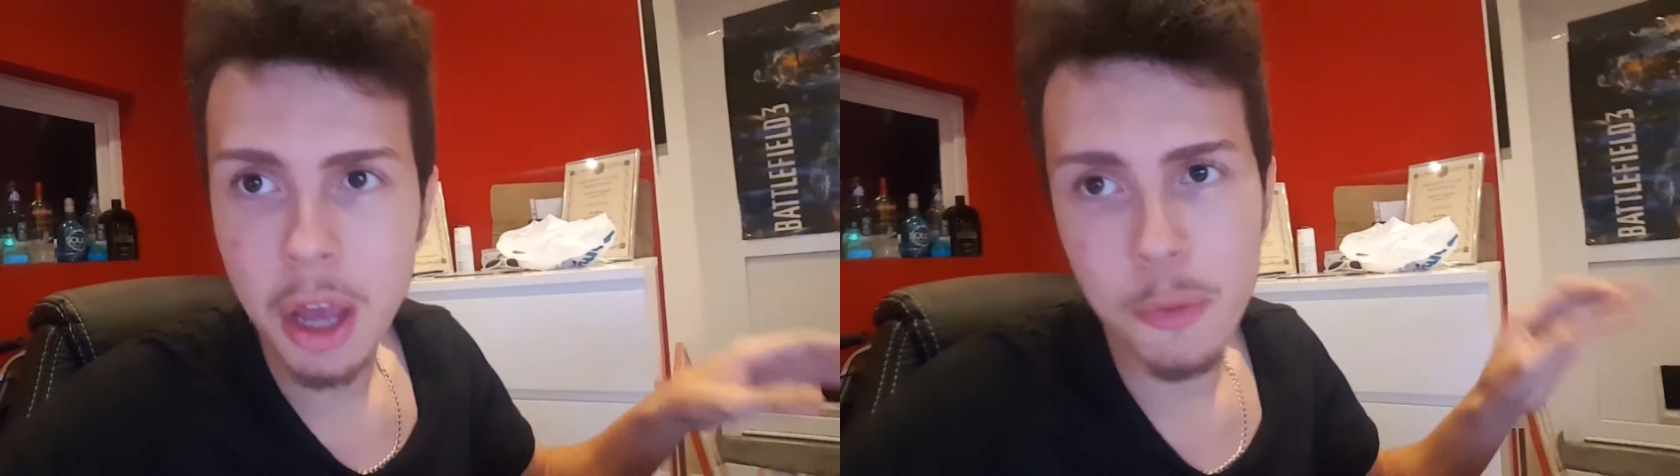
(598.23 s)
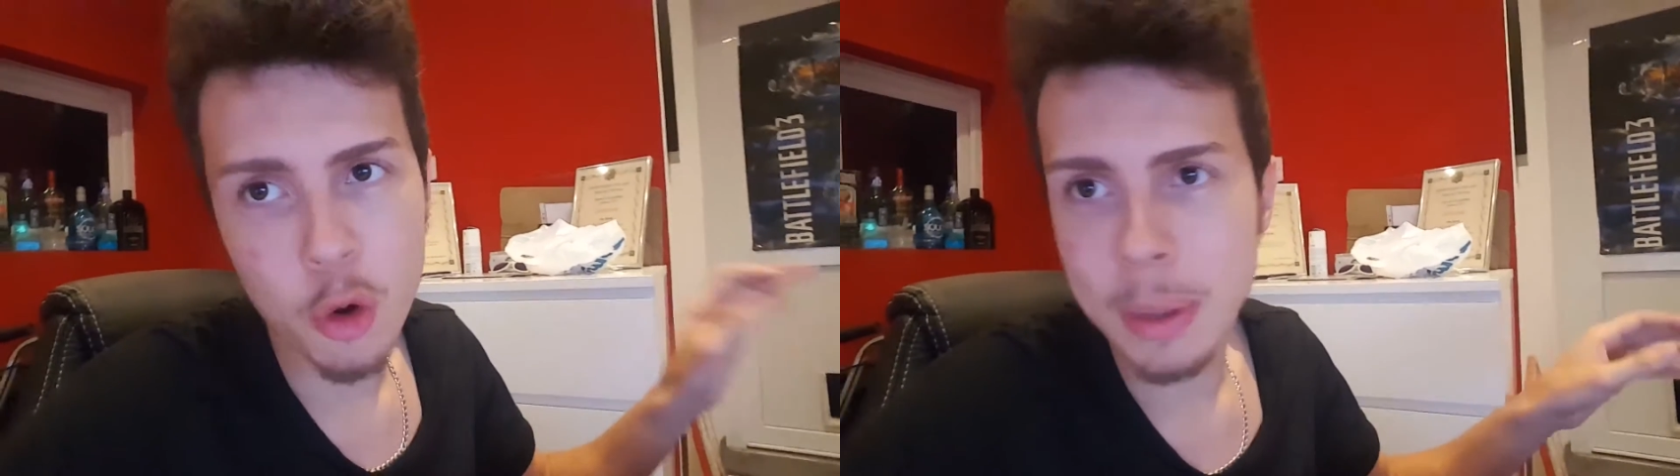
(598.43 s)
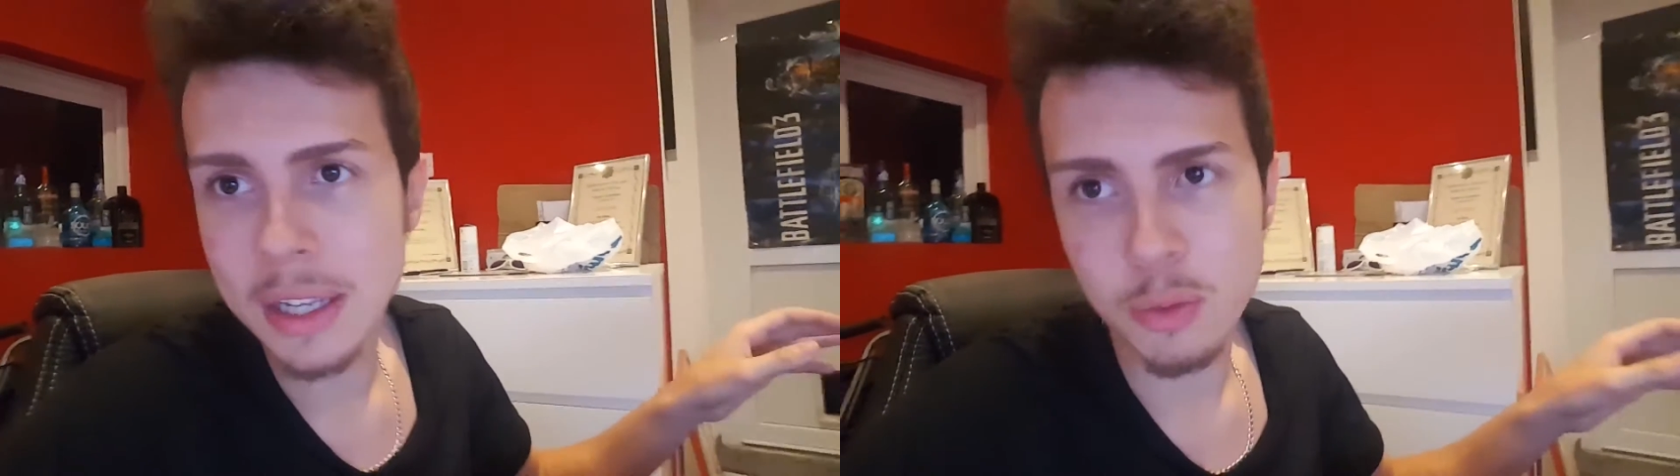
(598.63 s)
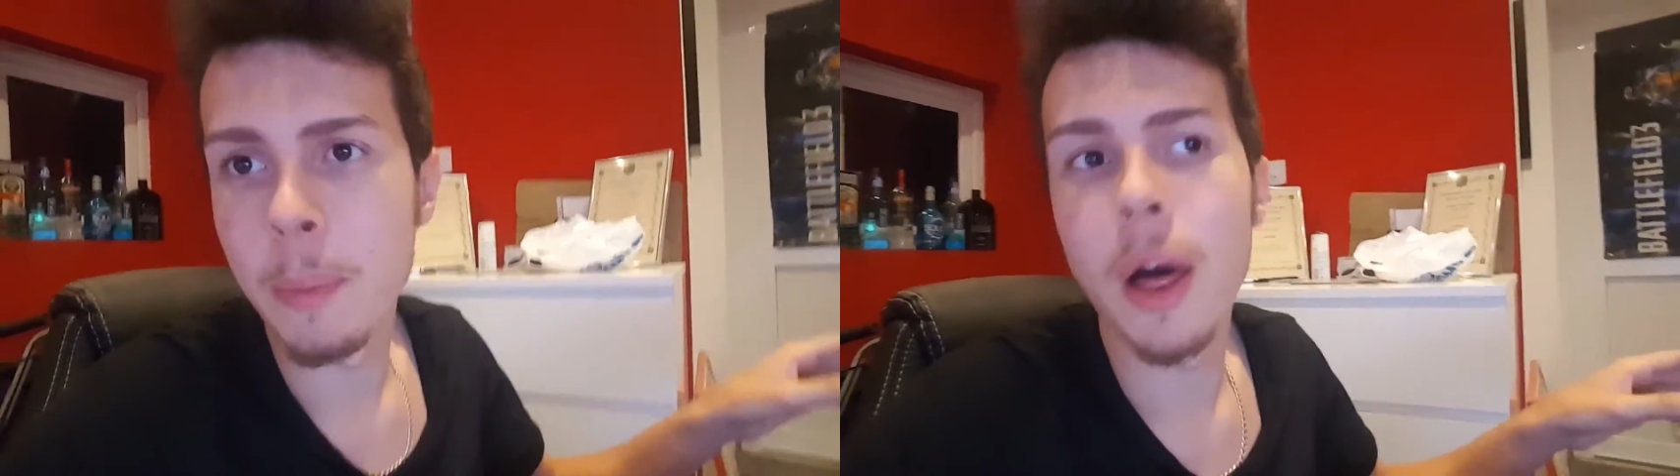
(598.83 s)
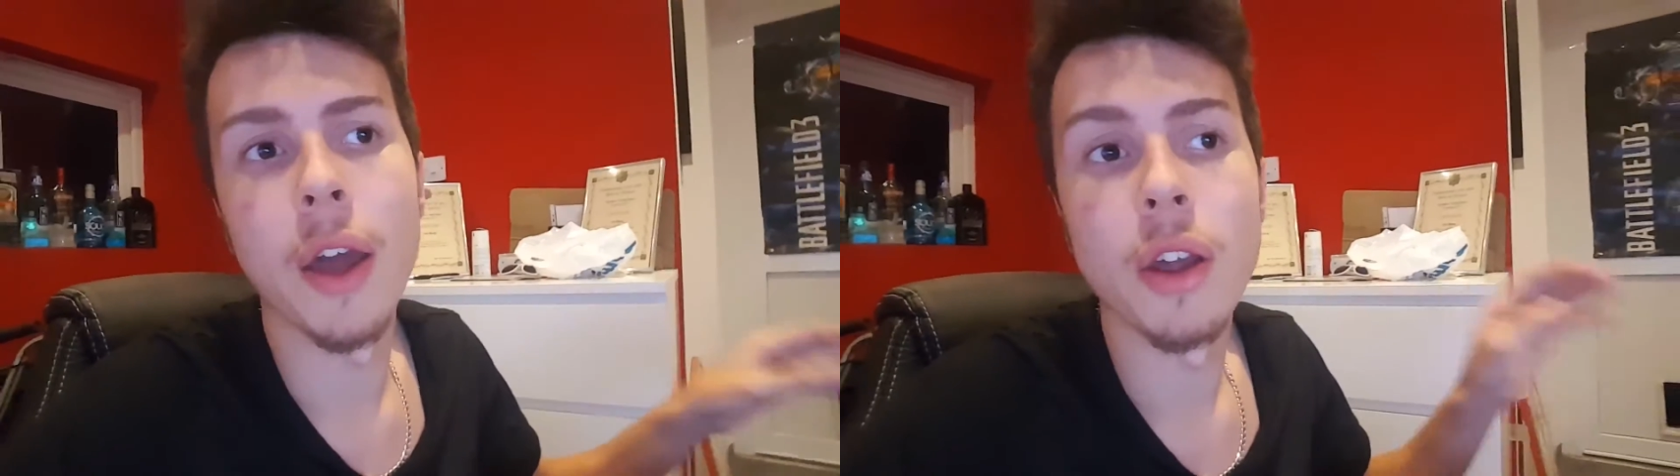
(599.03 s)
Ruby hasn't
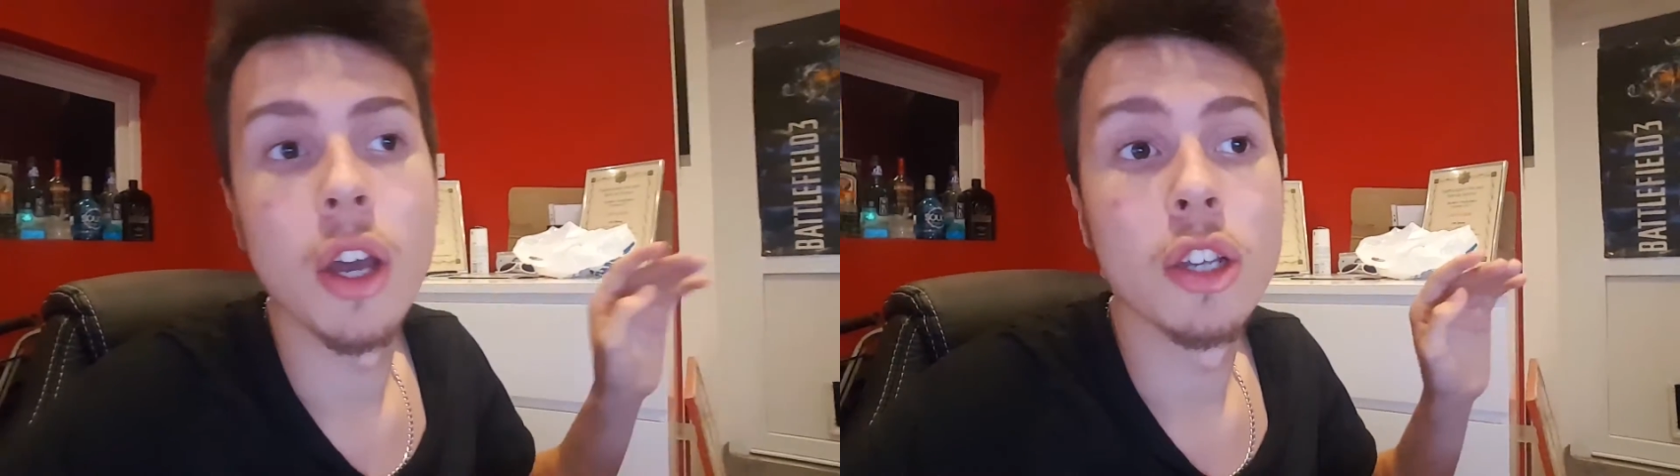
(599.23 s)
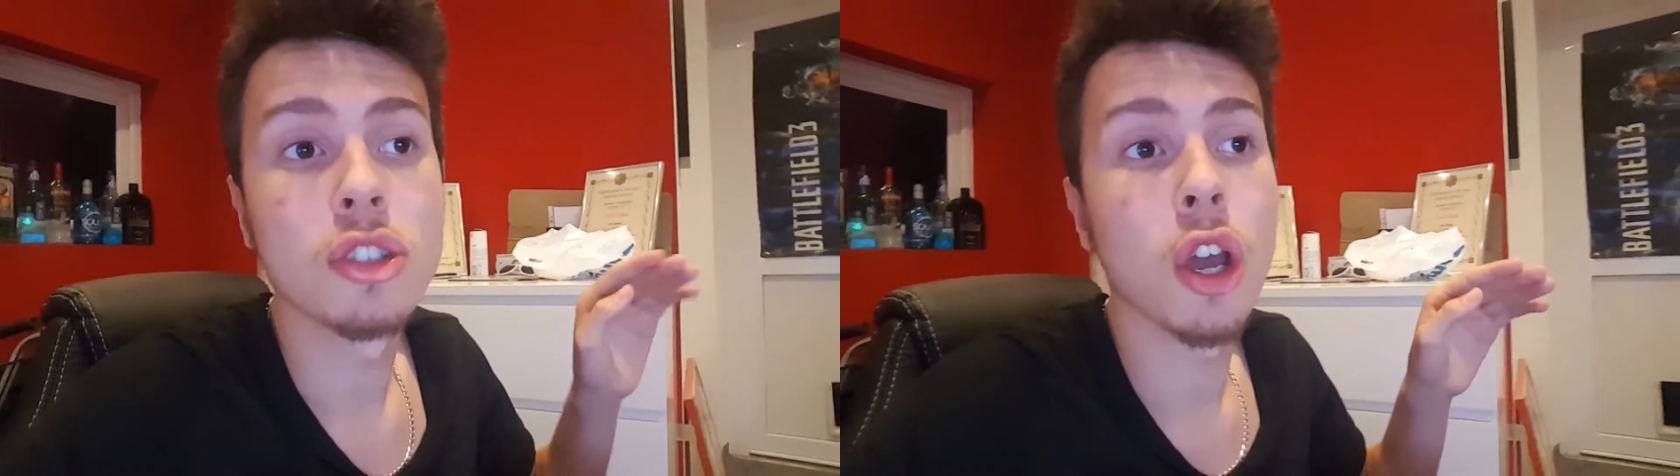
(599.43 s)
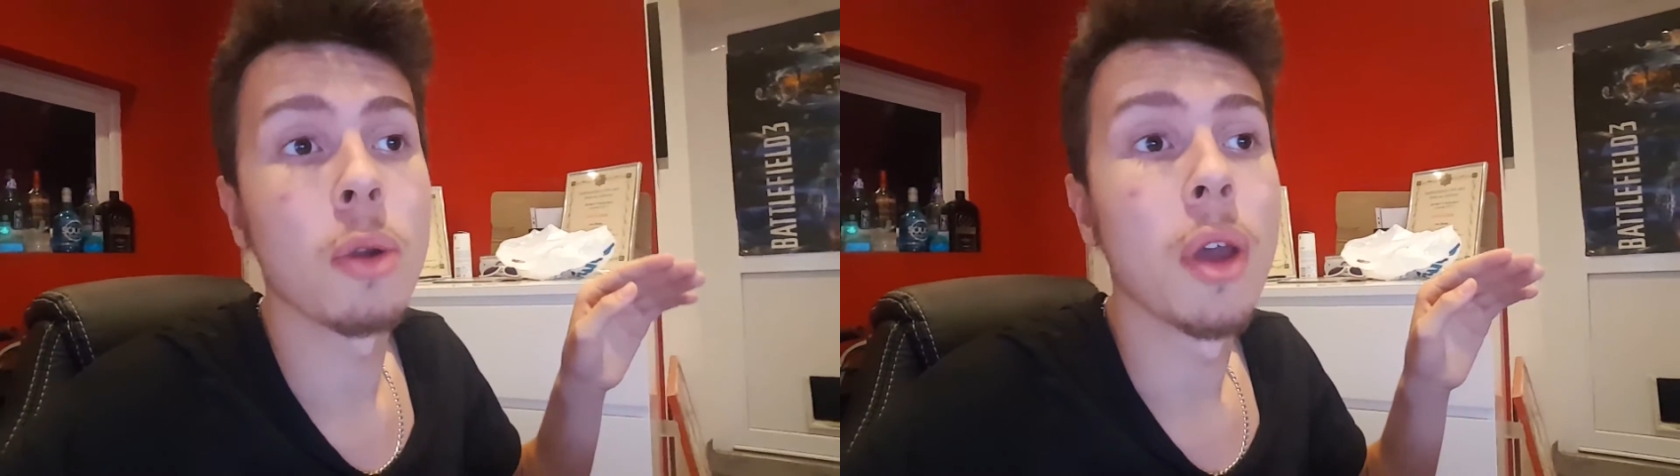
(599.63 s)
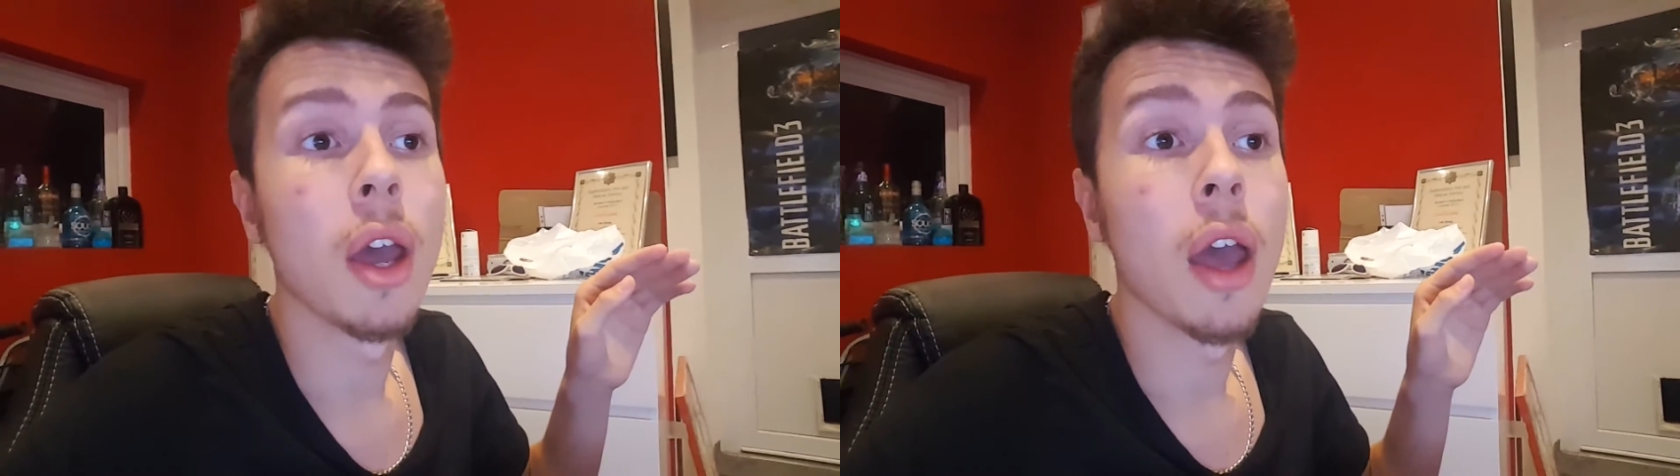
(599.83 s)
replied, so